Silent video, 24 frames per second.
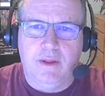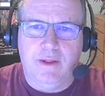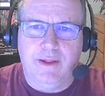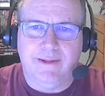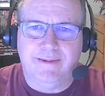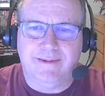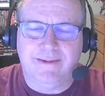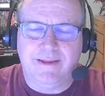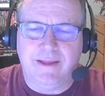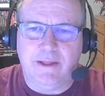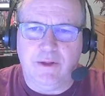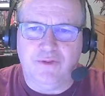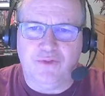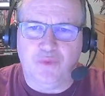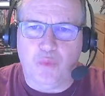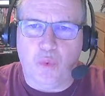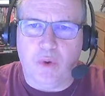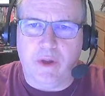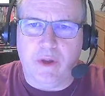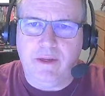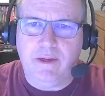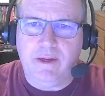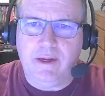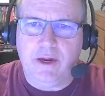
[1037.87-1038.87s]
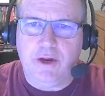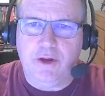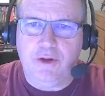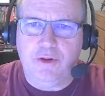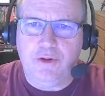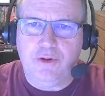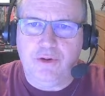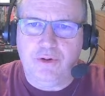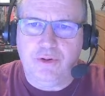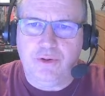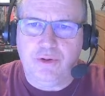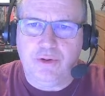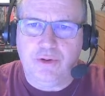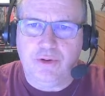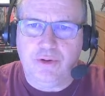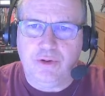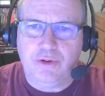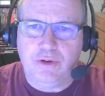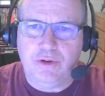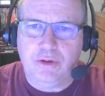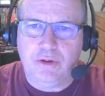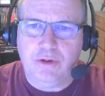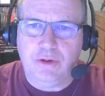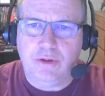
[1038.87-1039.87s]
see, there's one character
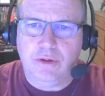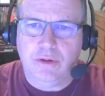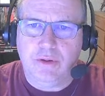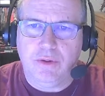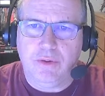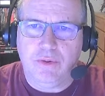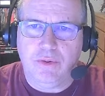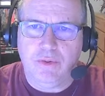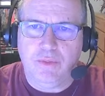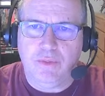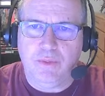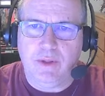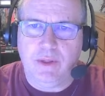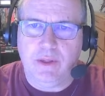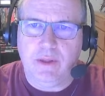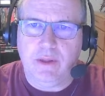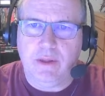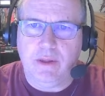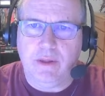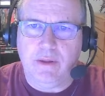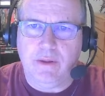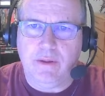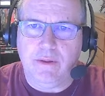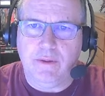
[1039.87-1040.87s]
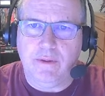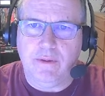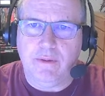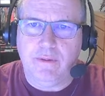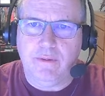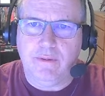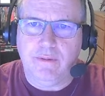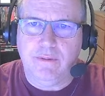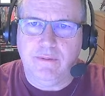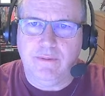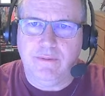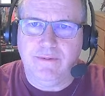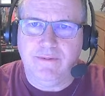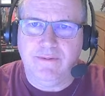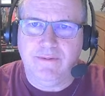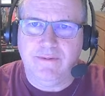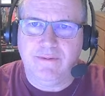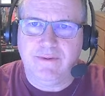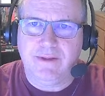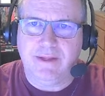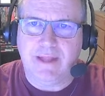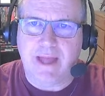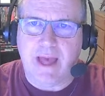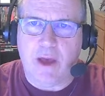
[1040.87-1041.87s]
who
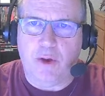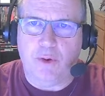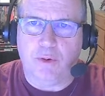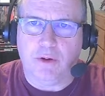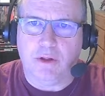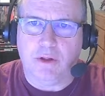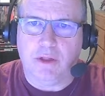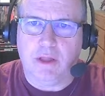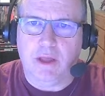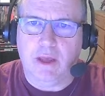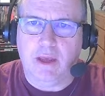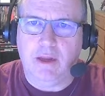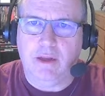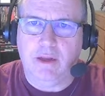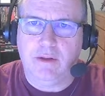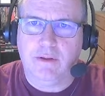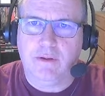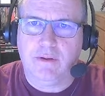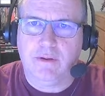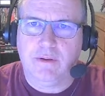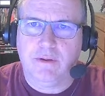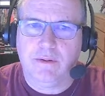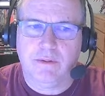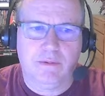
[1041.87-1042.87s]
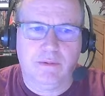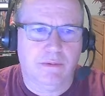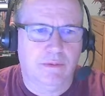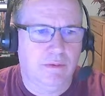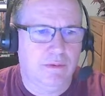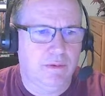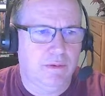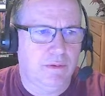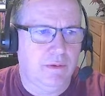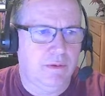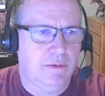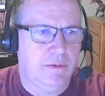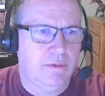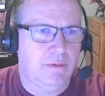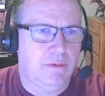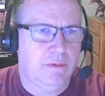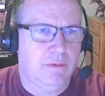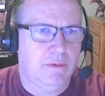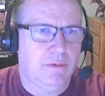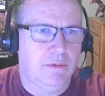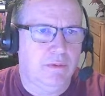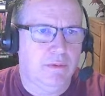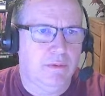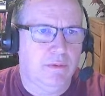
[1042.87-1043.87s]
is an alkalite. Is
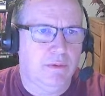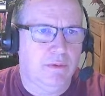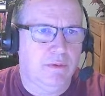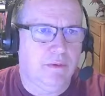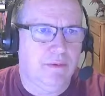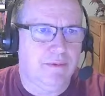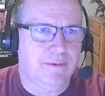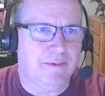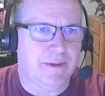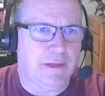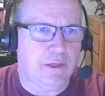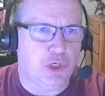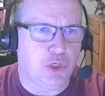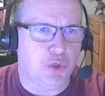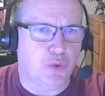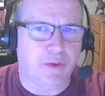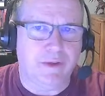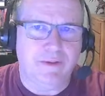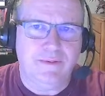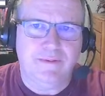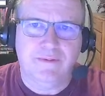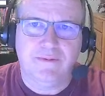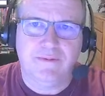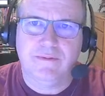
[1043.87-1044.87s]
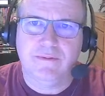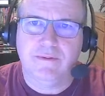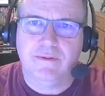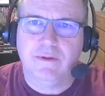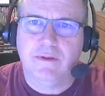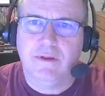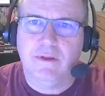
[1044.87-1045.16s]
that a choice?